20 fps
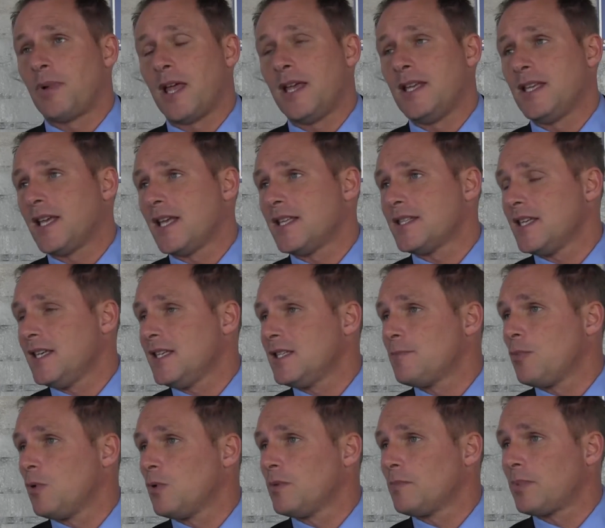played against
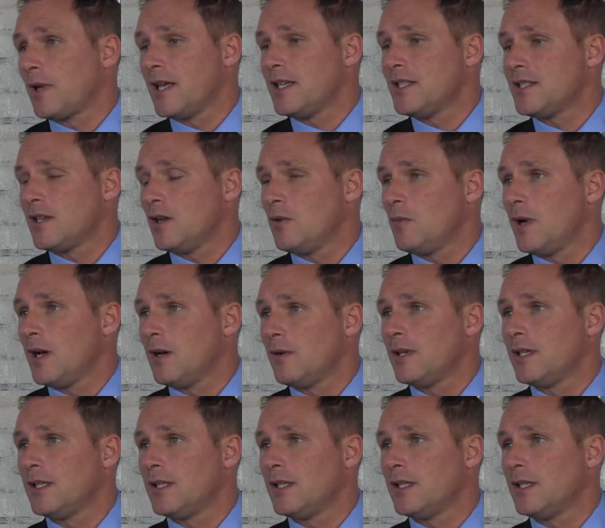Eastbourne and played so well.